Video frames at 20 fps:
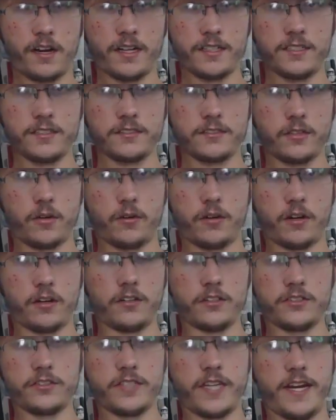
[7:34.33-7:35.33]
I just don't
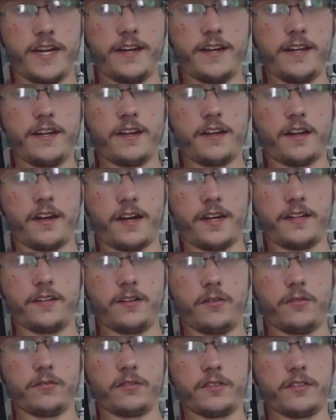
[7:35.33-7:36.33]
understand it. I
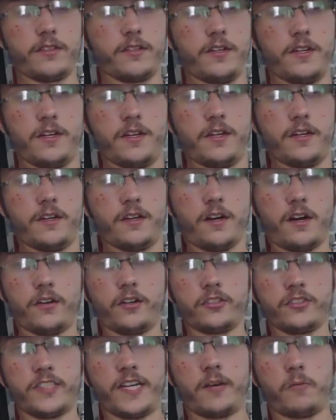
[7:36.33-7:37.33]
don't
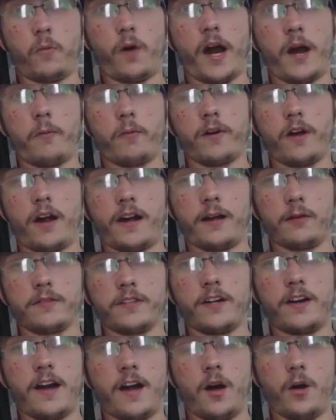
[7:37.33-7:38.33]
understand why we're not
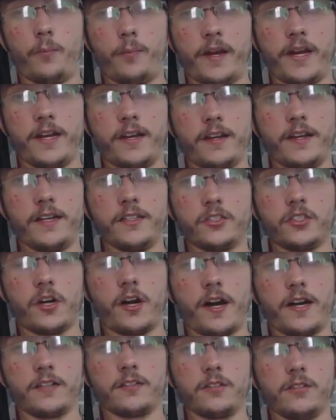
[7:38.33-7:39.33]
out there helping and
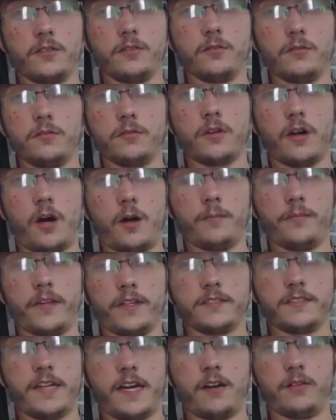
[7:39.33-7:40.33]
trying to calm
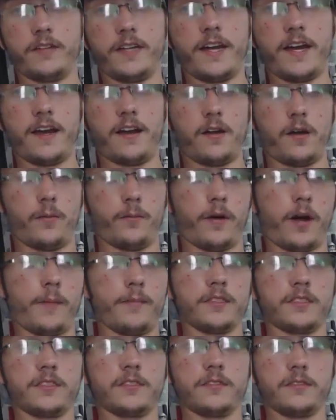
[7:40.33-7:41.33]
things down. Yeah,
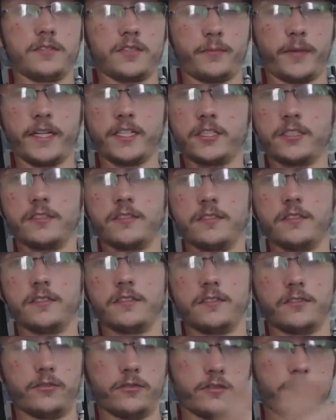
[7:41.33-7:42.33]
Obama's speech, uh,
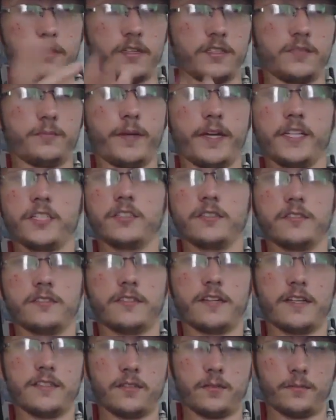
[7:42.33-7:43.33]
the speech
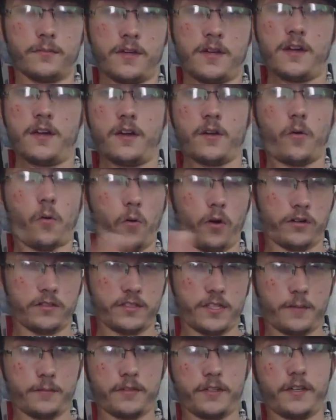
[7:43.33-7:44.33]
and says them,
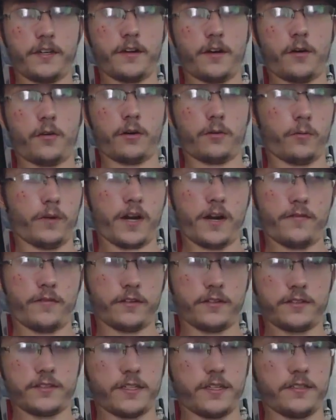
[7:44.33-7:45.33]
orders them to, you know, or
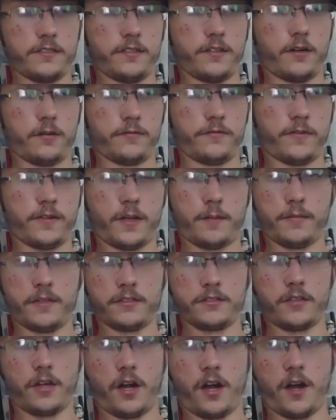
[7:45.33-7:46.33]
whatever says, you know, for them
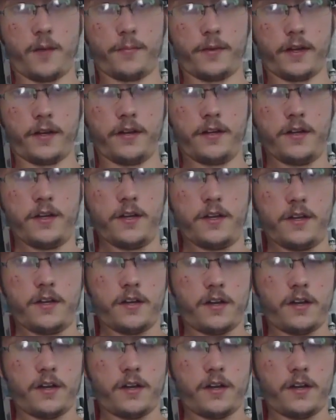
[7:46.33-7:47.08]
to stop and